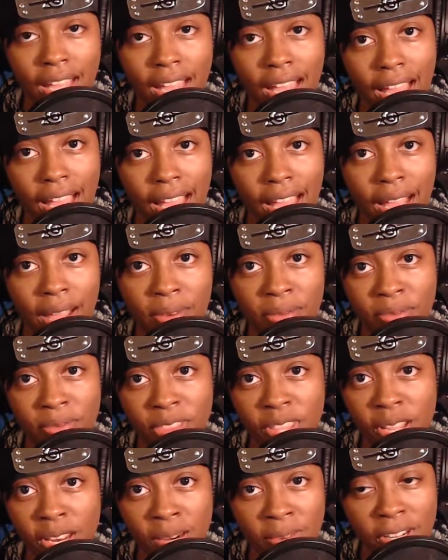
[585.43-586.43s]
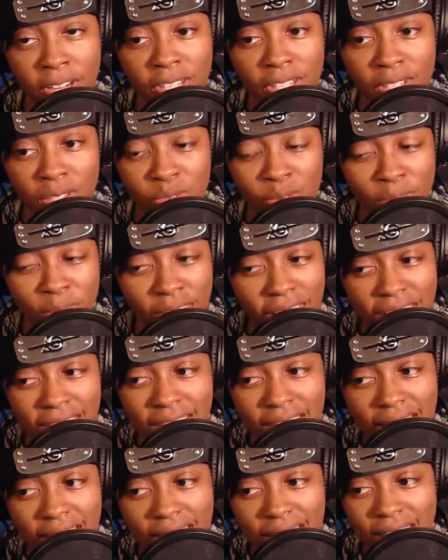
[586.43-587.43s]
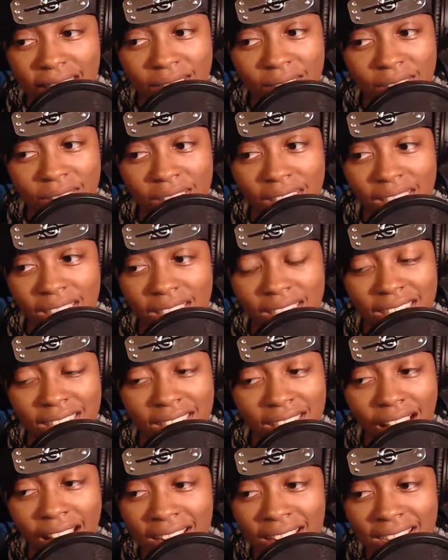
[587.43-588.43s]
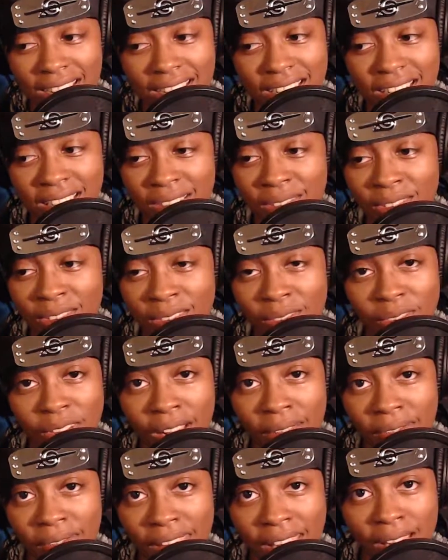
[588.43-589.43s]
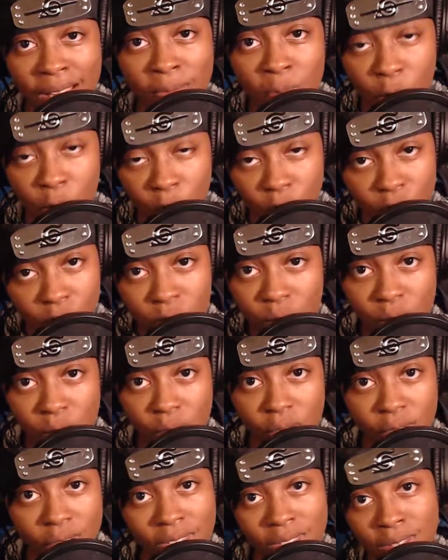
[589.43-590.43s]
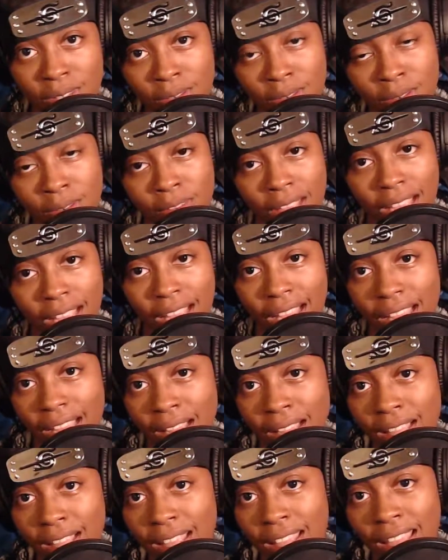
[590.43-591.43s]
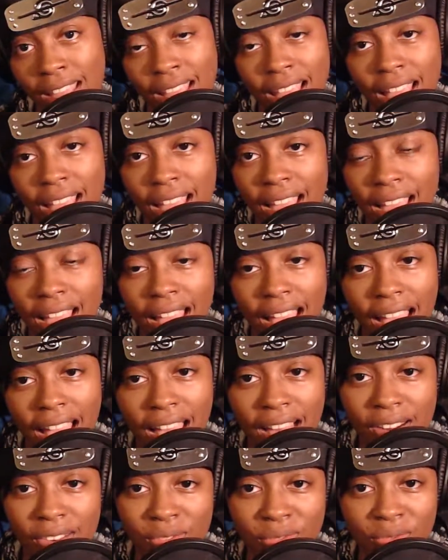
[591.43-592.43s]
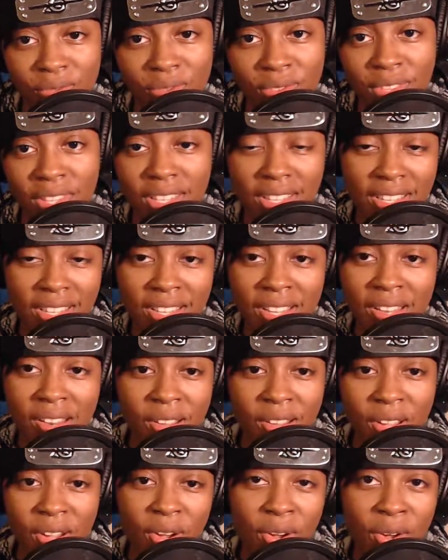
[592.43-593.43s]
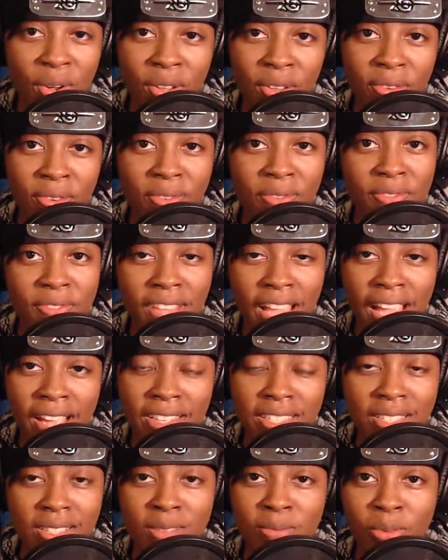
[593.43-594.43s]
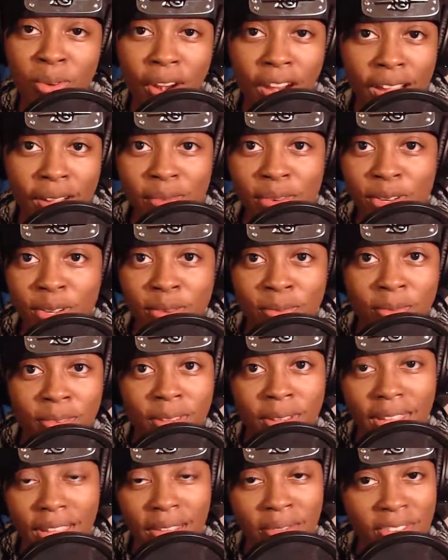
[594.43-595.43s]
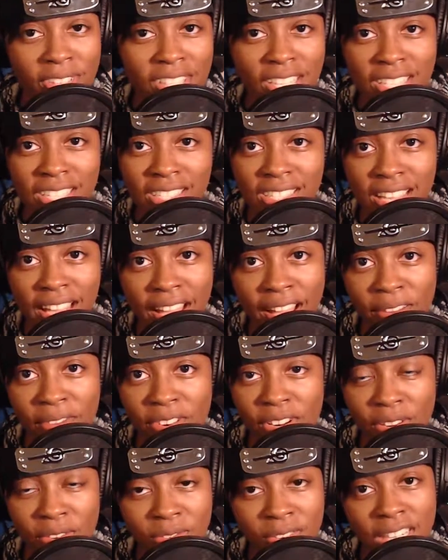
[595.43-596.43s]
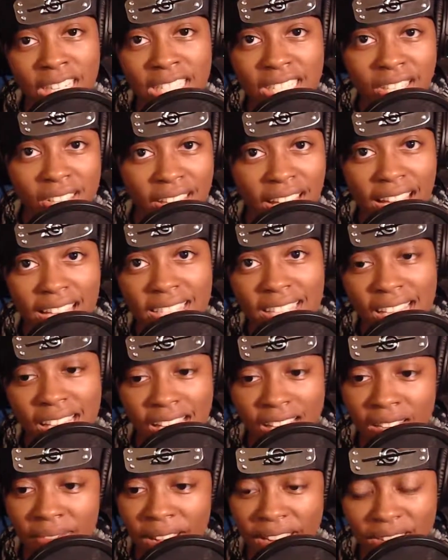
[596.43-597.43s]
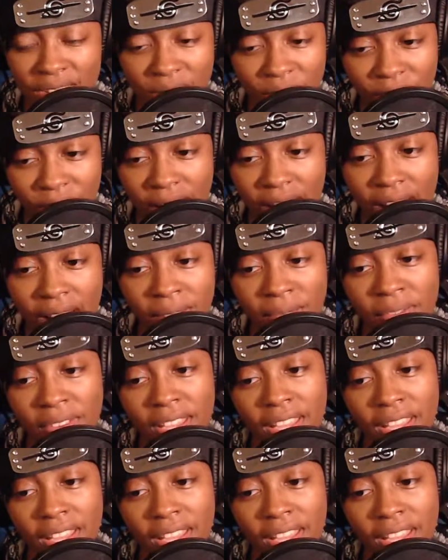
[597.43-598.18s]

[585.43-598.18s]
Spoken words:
I've thought about just replacing it, which is honestly what I'm leaning more towards. I don't know if that's the problem, if it doesn't have enough RAM, because it only has 8 gigabytes of RAM.